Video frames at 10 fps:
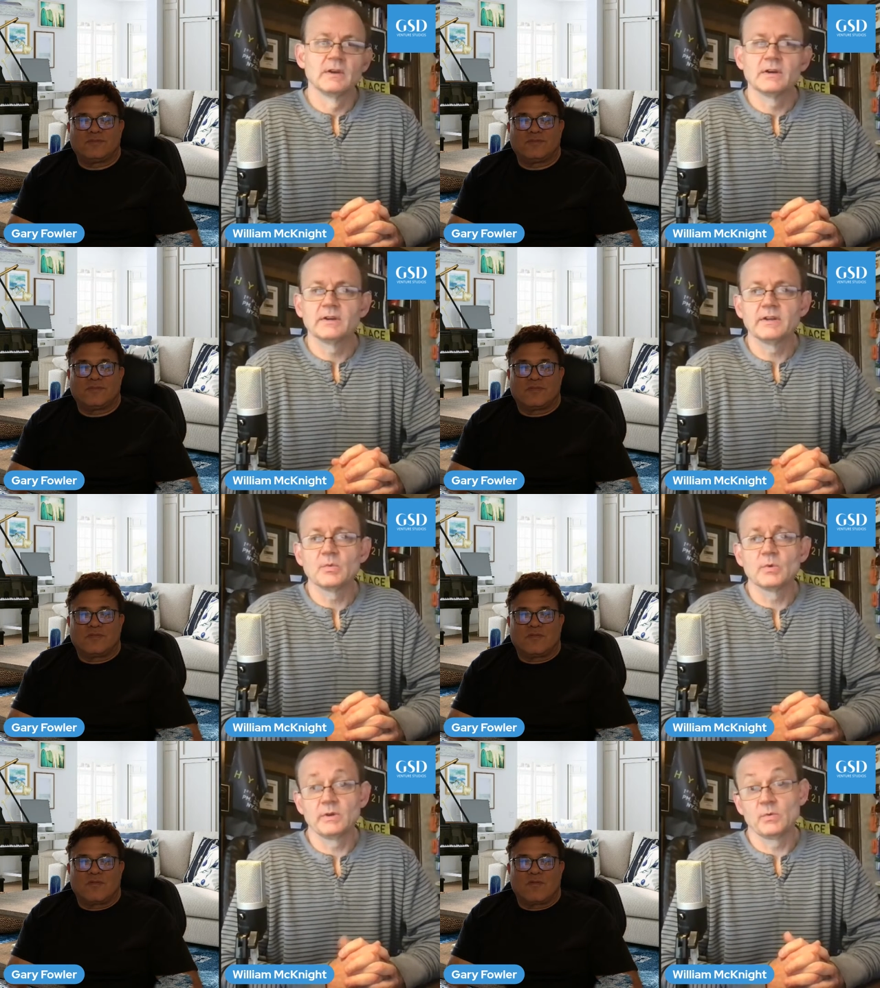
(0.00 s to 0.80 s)

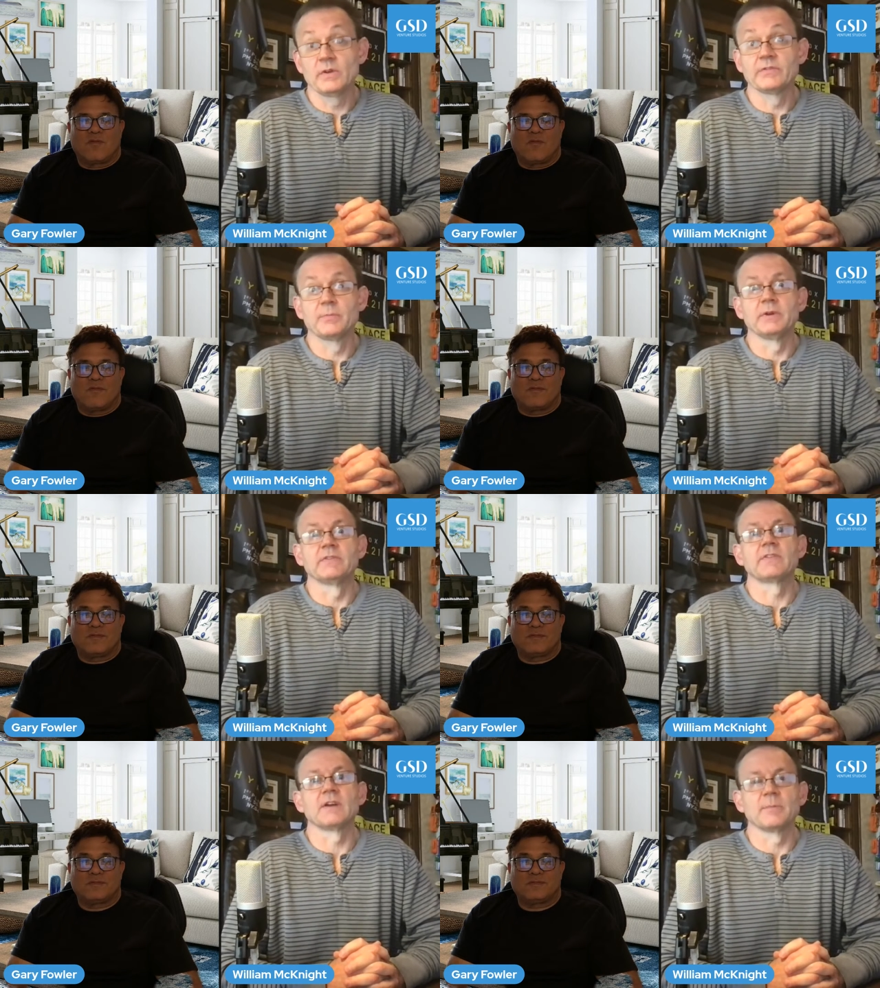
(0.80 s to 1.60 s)
Speaker 1: It was a big
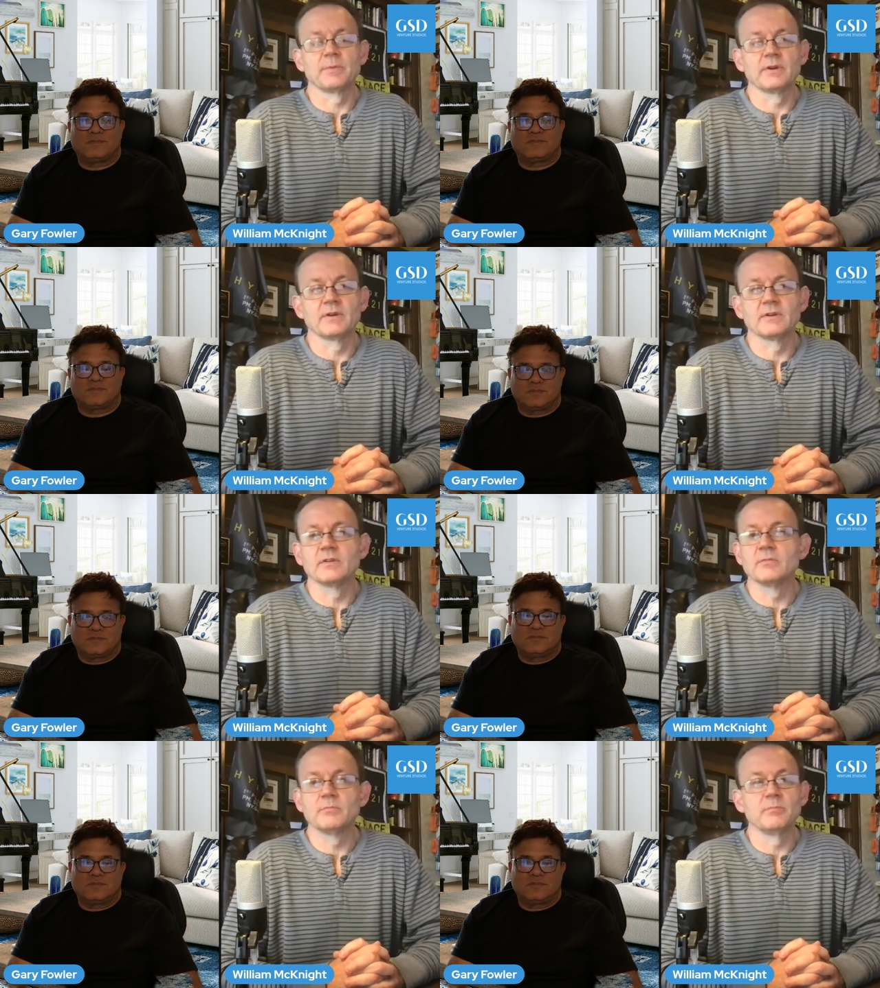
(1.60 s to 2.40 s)
step.
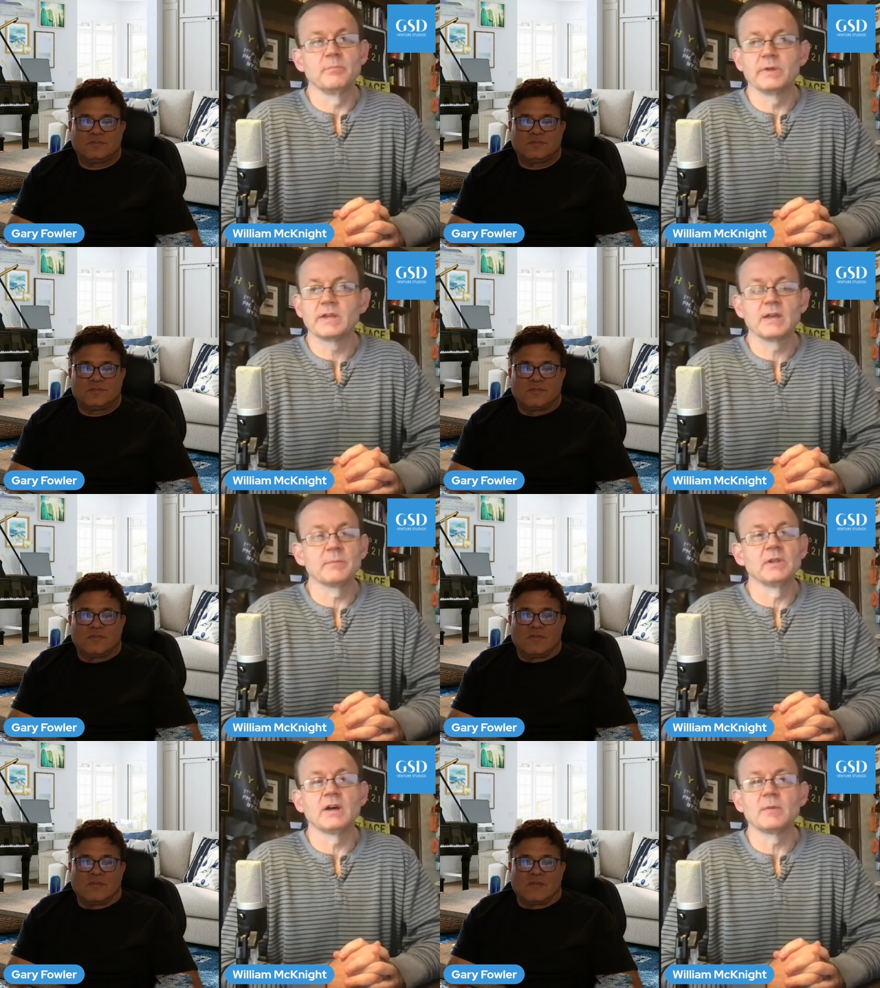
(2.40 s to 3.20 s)
It became
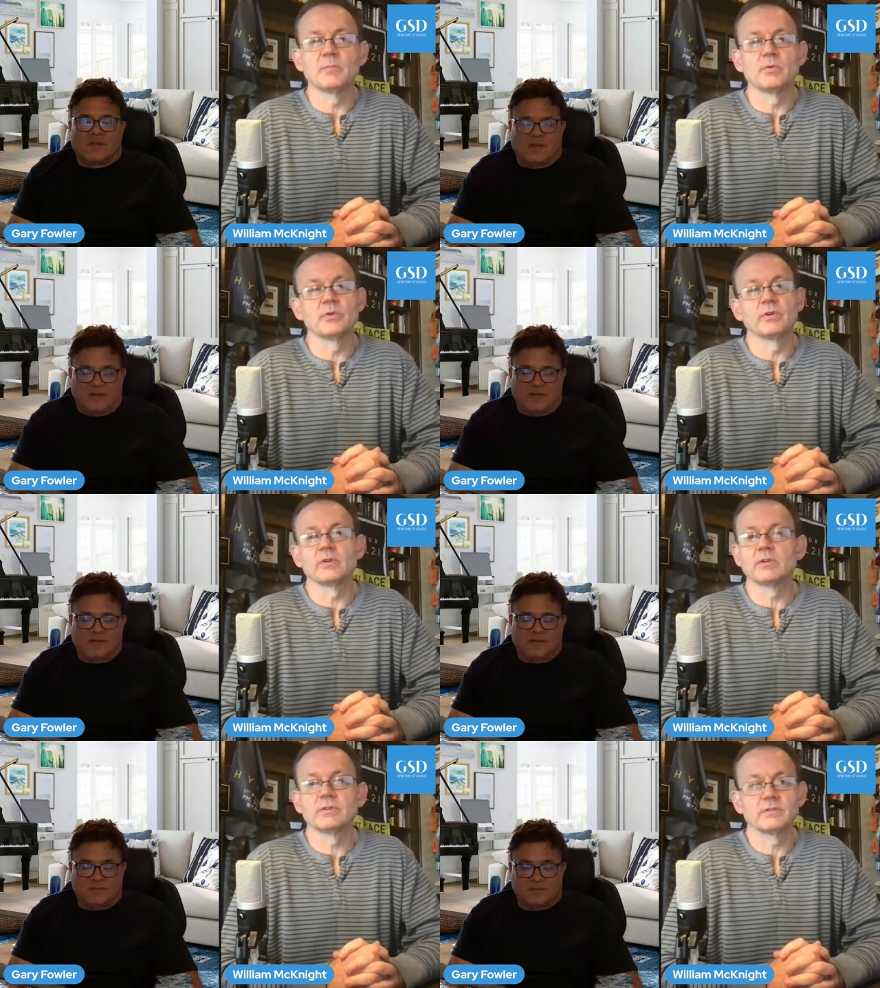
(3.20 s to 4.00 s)
a lot
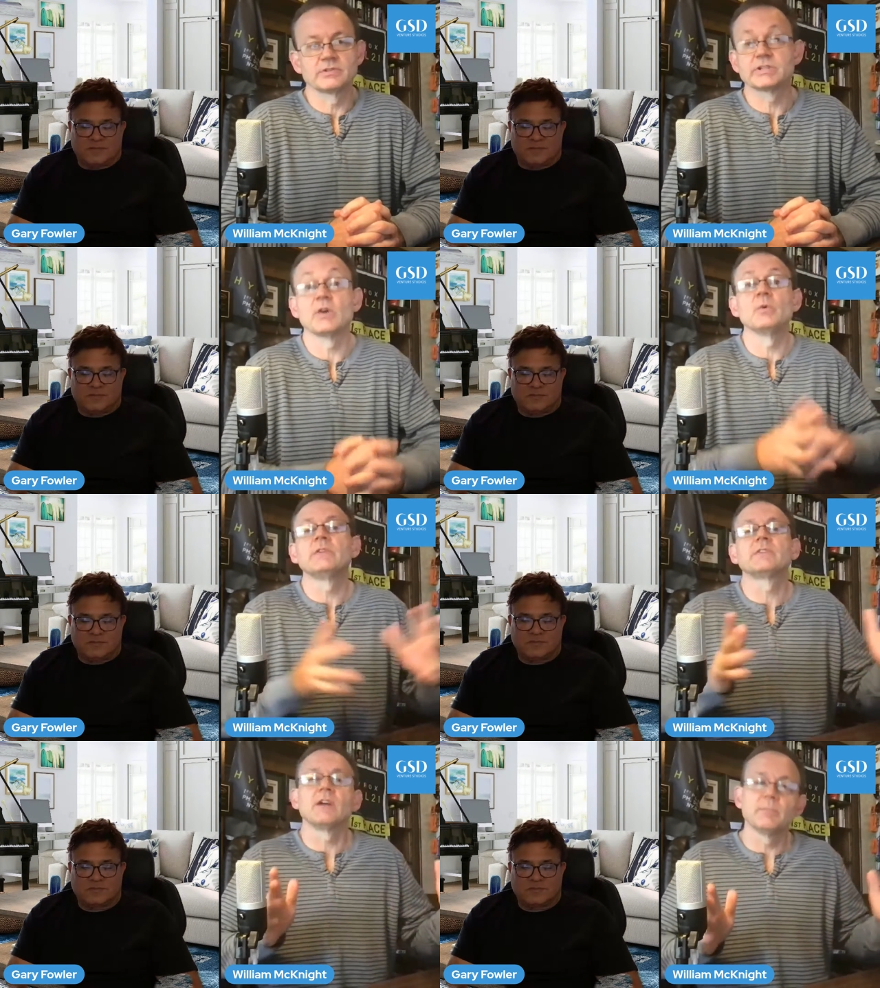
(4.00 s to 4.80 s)
more, shall we
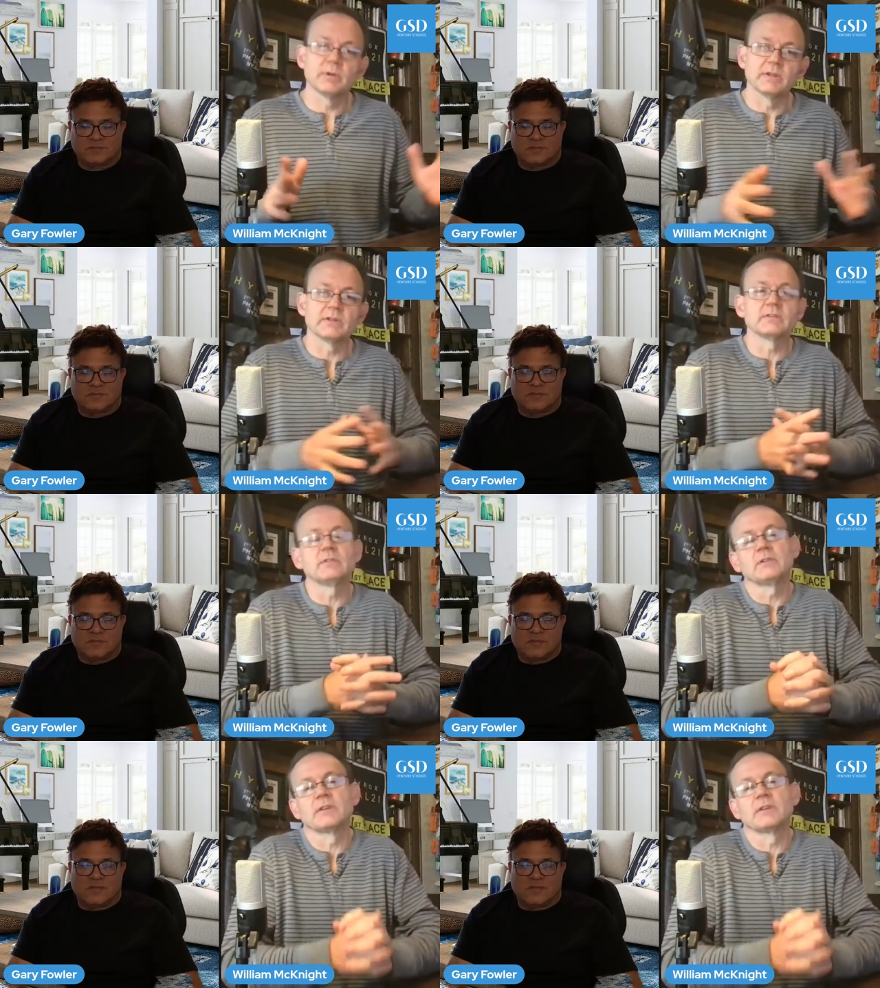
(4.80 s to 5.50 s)
say, political.